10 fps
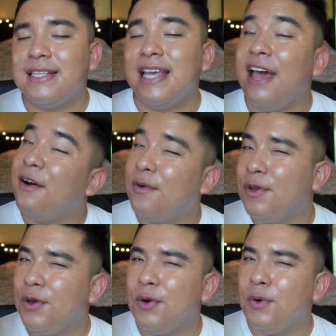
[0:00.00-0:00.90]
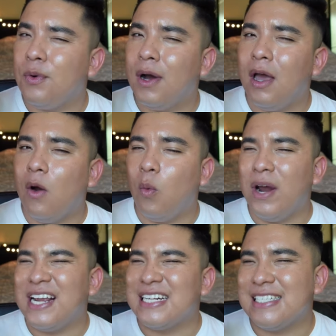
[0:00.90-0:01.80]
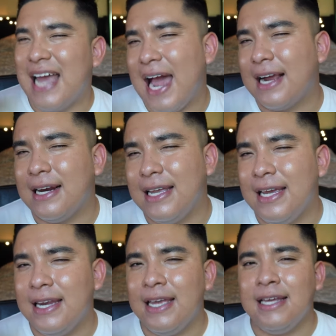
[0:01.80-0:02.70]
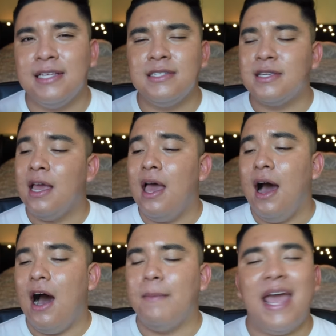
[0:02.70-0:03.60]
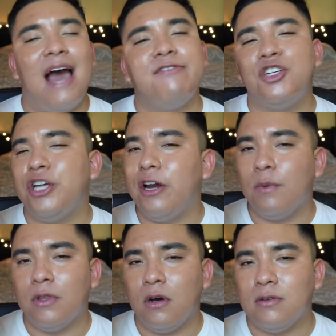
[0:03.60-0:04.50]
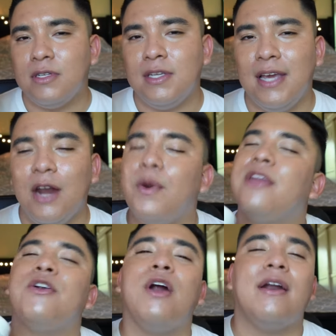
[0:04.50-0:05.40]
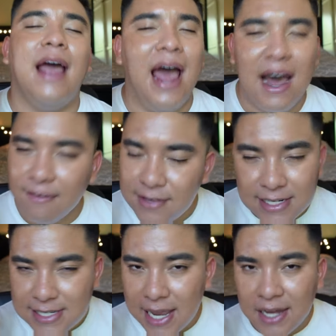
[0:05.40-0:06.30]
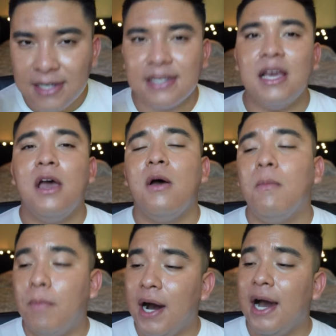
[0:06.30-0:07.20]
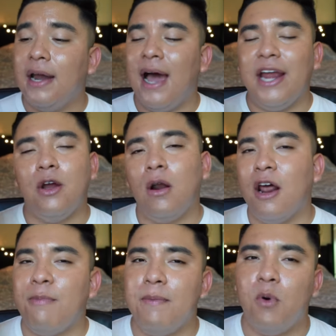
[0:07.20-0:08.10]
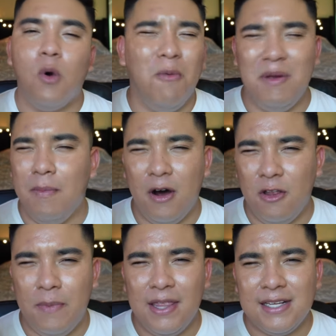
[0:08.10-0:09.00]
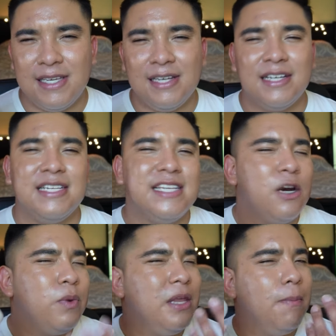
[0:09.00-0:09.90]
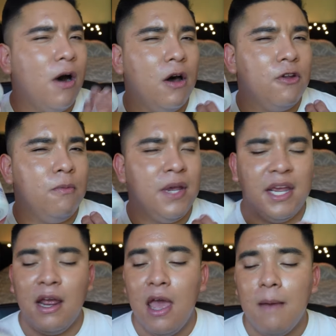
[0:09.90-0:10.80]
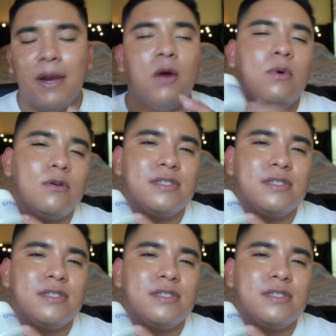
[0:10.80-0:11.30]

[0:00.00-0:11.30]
tell you what exactly it is. Um, I have shared with Otzi, I'd rather not have this scent. But I know a lot of people won't be bothered by this scent because it didn't really bother me. But I will